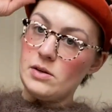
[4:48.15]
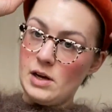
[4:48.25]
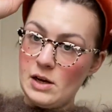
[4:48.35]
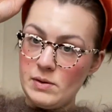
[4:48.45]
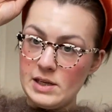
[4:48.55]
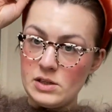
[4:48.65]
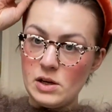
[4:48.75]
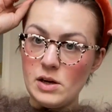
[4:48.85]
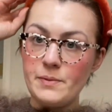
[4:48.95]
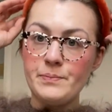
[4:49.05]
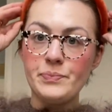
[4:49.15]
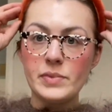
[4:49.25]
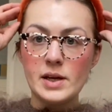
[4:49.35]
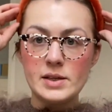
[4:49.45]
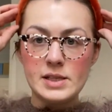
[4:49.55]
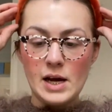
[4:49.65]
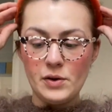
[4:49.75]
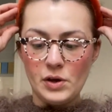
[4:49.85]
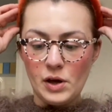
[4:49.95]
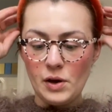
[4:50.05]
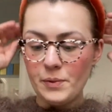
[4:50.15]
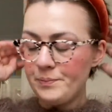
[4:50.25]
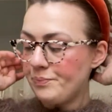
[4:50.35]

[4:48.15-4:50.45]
I don't need to tell you